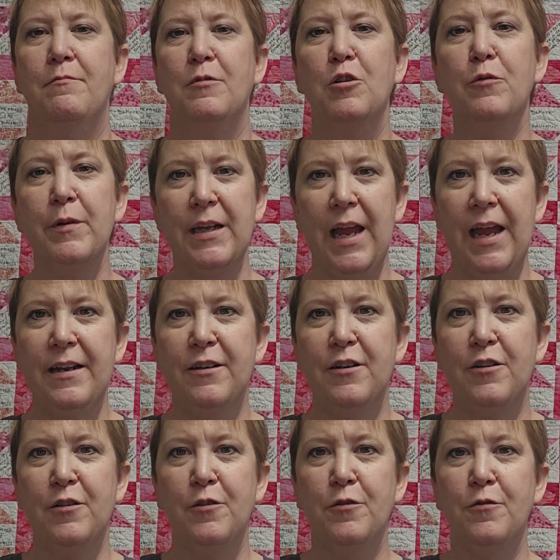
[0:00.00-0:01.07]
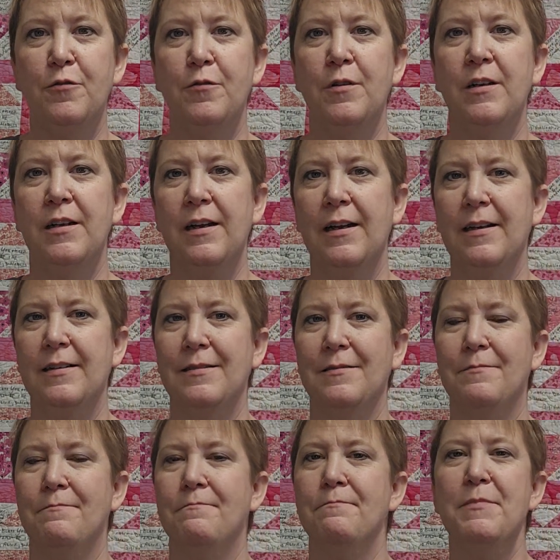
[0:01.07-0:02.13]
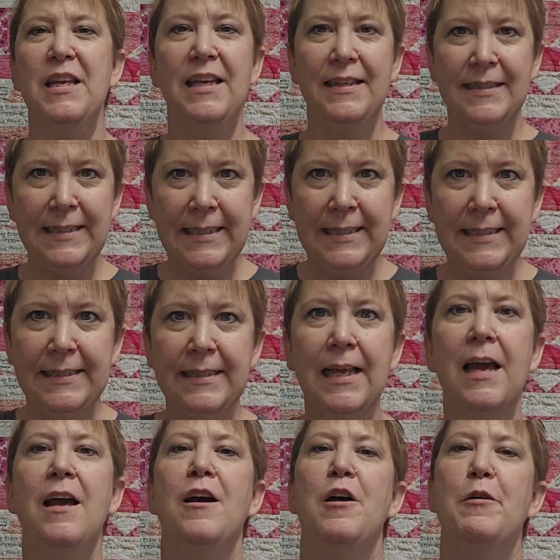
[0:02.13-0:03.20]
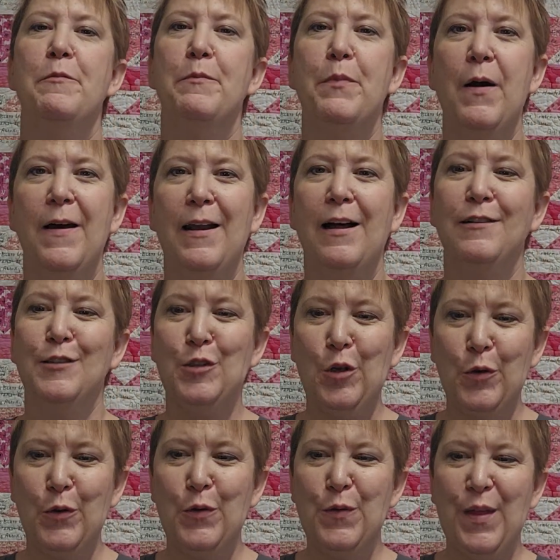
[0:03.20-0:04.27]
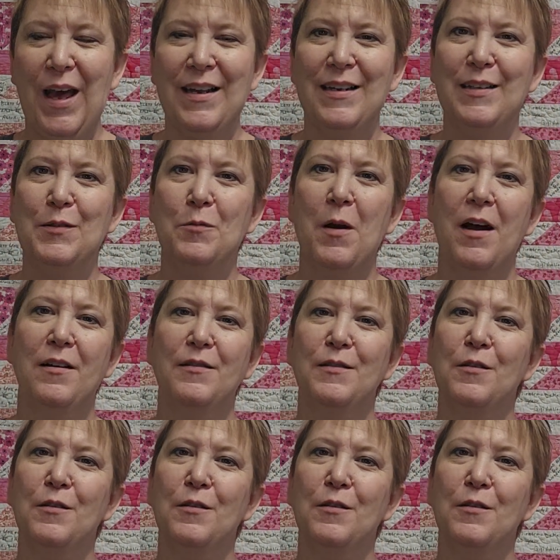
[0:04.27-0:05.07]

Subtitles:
create new pieces, but I'll show you that as well.